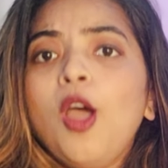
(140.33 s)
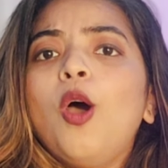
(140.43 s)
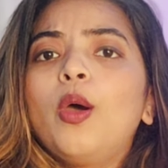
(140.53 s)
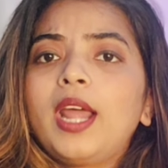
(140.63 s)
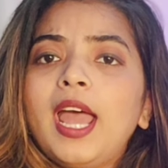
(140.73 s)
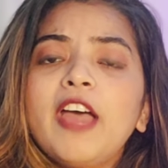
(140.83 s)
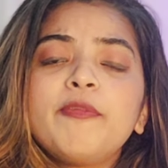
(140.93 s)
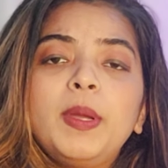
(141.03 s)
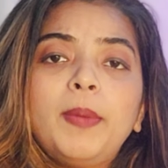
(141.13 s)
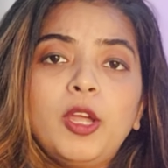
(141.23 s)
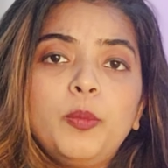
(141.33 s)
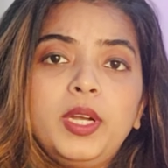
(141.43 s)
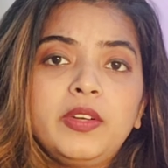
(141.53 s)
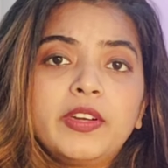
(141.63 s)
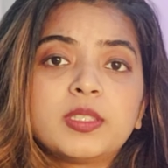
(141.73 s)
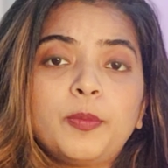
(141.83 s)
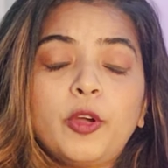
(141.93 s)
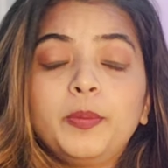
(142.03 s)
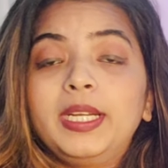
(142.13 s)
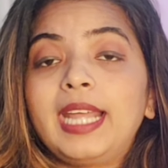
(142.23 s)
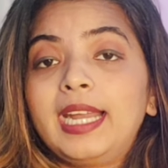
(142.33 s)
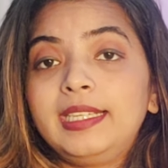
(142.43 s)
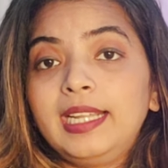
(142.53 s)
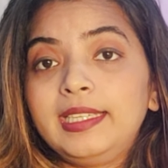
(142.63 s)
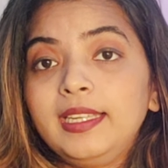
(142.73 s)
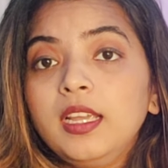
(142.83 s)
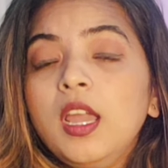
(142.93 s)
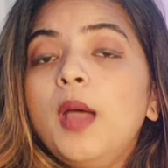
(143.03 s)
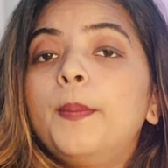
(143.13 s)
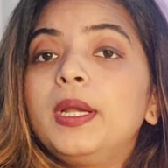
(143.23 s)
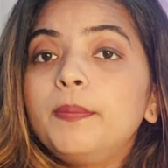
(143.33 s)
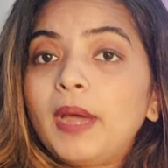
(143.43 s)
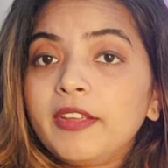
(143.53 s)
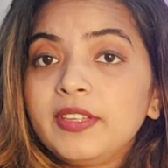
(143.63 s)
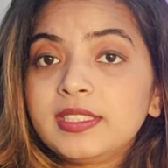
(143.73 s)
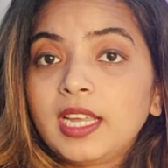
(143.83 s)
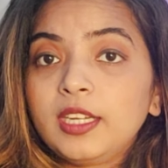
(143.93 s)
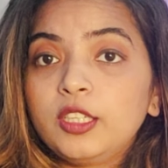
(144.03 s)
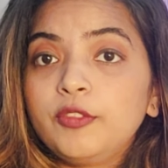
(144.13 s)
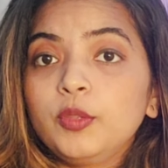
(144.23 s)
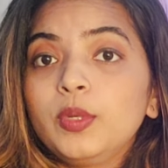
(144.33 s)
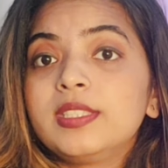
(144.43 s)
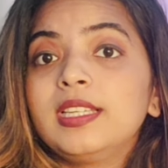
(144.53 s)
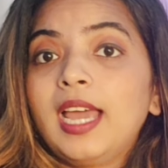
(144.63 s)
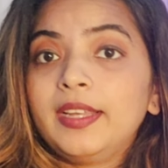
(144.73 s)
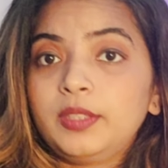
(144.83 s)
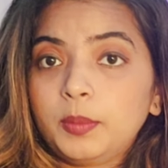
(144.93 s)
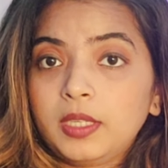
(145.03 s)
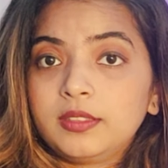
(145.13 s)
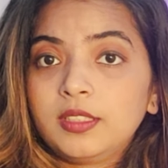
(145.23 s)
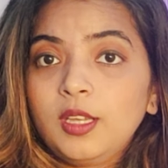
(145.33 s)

Or I have my biometrics appointment at Delhi, but my visa interview is in Hyderabad.